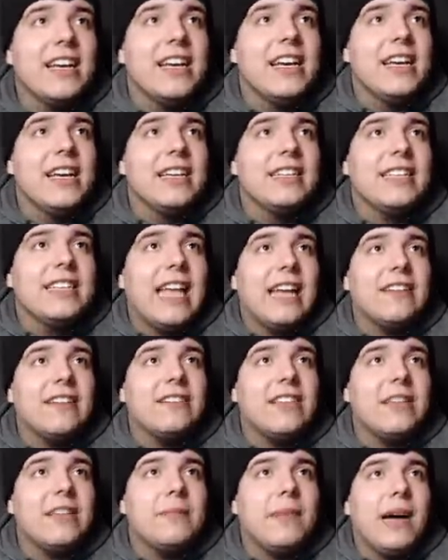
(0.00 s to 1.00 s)
Because I don't
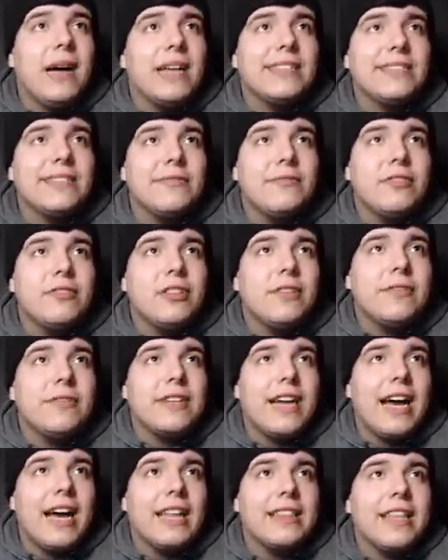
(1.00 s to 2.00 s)
think Moss would have
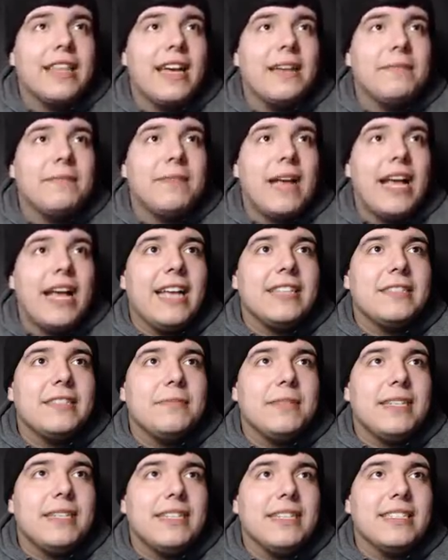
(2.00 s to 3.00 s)
caught that pass
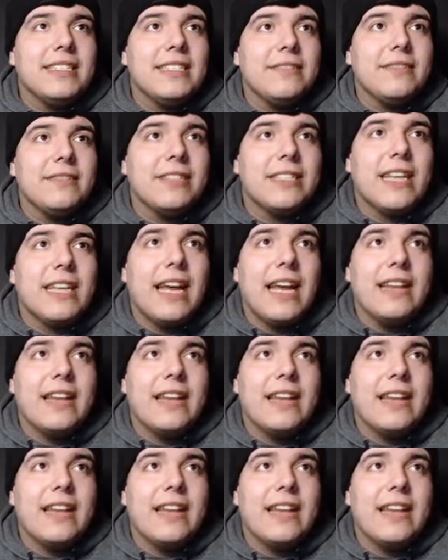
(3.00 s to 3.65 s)
because it was kind